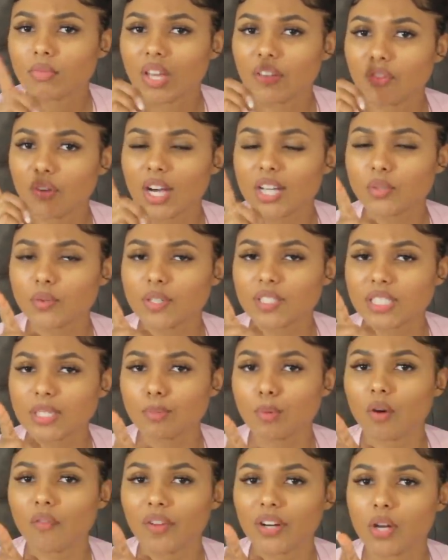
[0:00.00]
if you guys want to
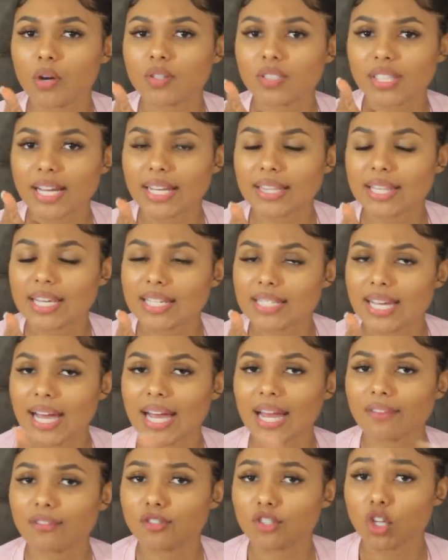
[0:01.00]
see more videos like this, I
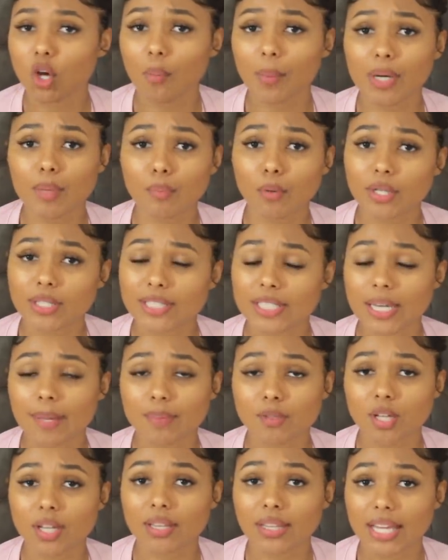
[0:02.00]
have so many more
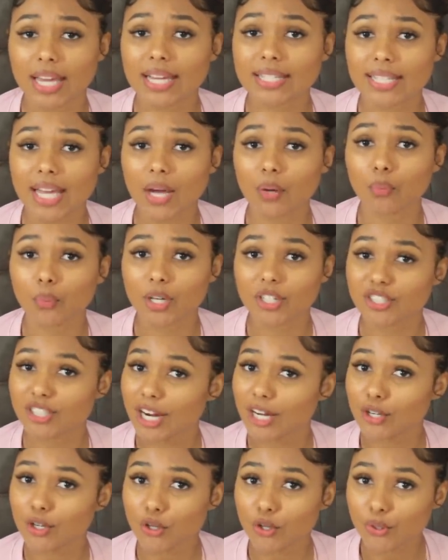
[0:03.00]
tips on things I wish
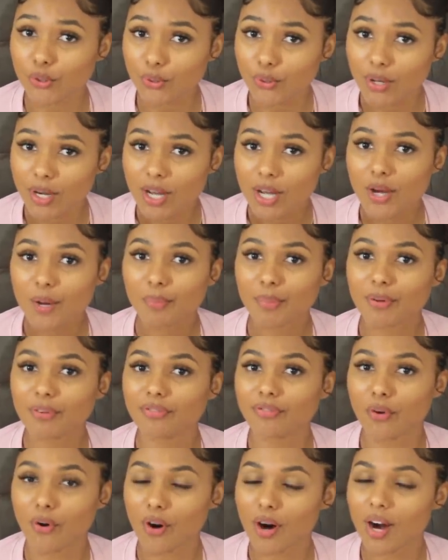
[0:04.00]
I knew
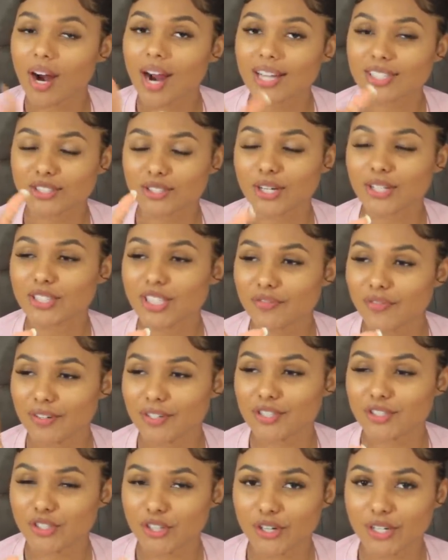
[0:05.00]
before I started this
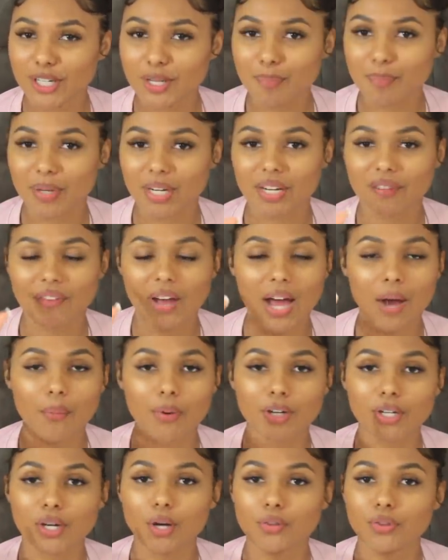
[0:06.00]
fitness journey. But if I
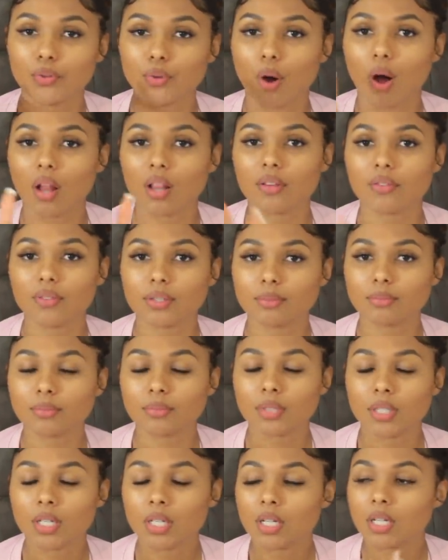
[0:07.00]
were to go through all of
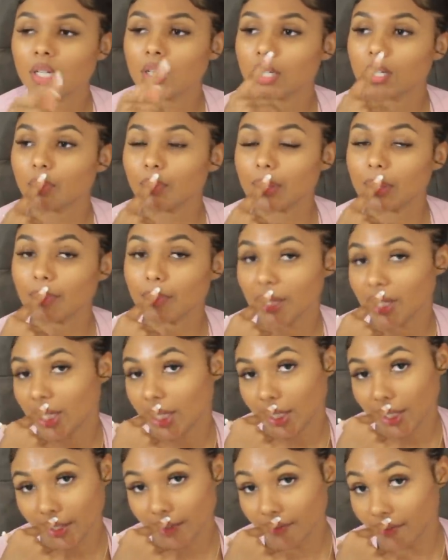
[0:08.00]
them, we'd be
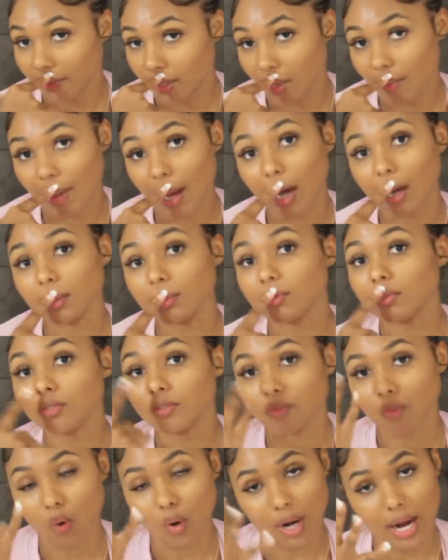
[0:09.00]
here for about
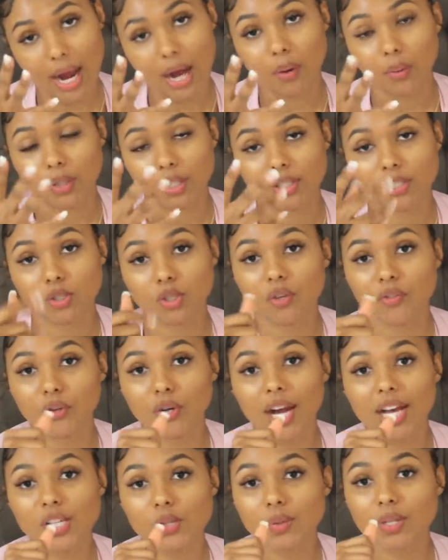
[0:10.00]
4 hours. So if you
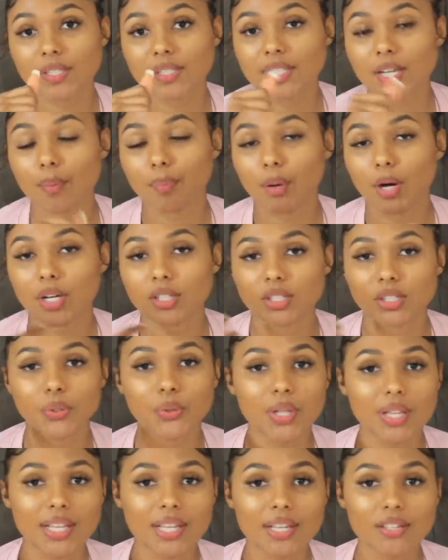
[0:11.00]
guys want to see a part 2
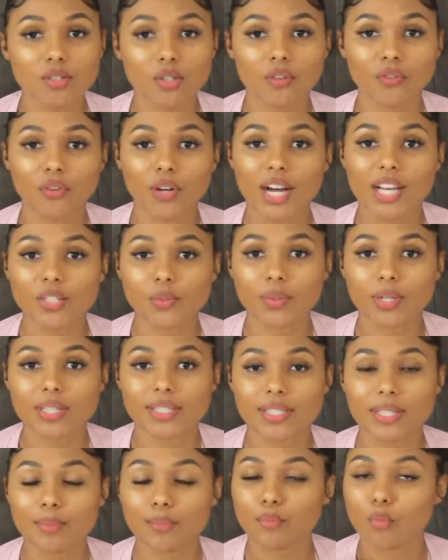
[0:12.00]
to this, or if you guys want to
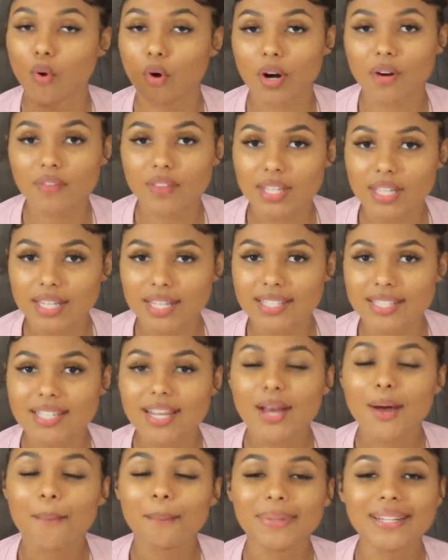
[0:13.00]
see more of these,
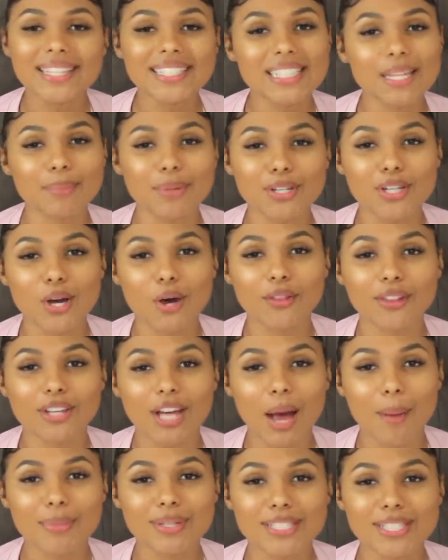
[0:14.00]
please let me know in the
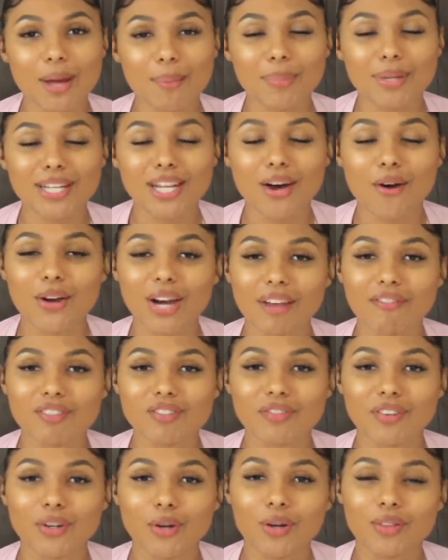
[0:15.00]
comments down below and give
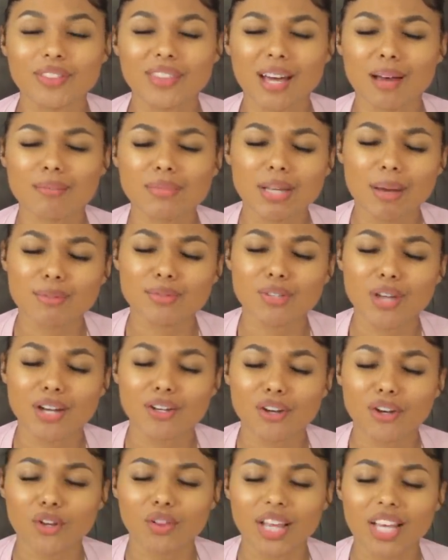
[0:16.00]
this video a thumbs up so I
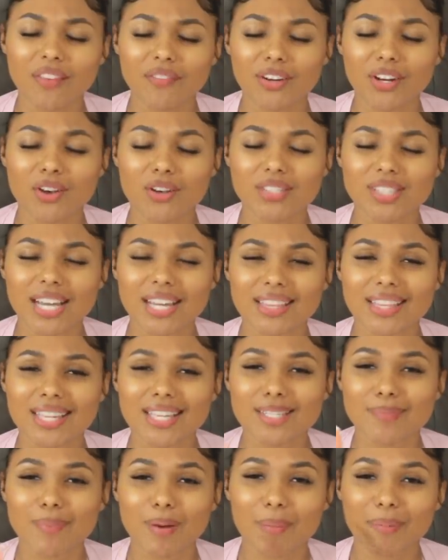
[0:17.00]
know you like videos like
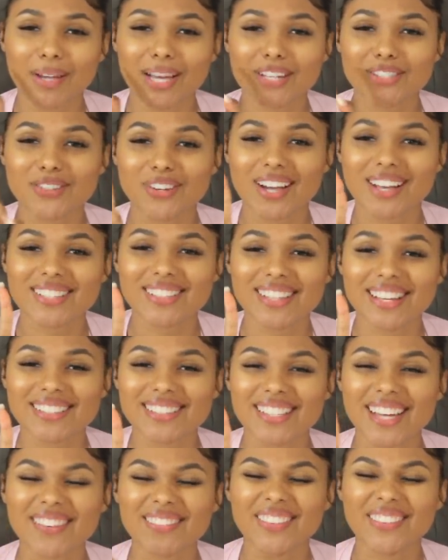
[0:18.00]
this. But I'm going to catch you guys
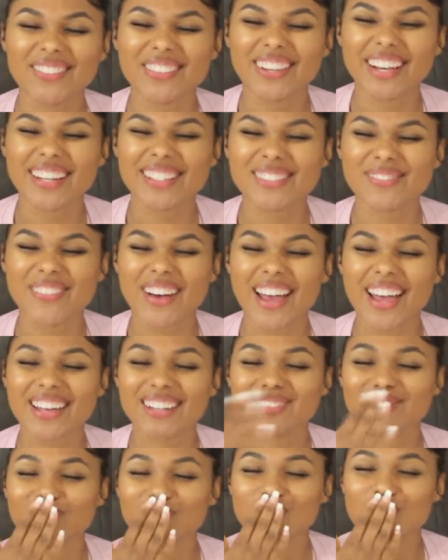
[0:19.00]
next time. Love you guys.
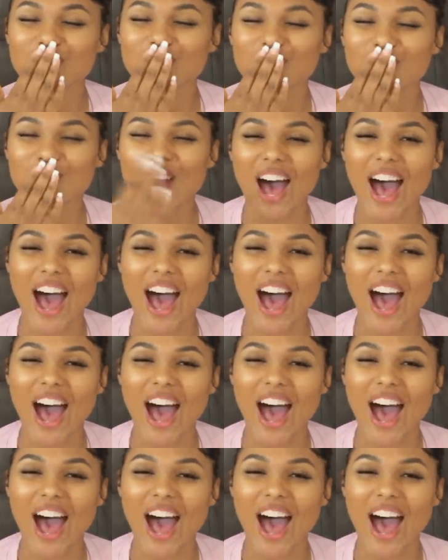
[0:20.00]
Bye. Mwah.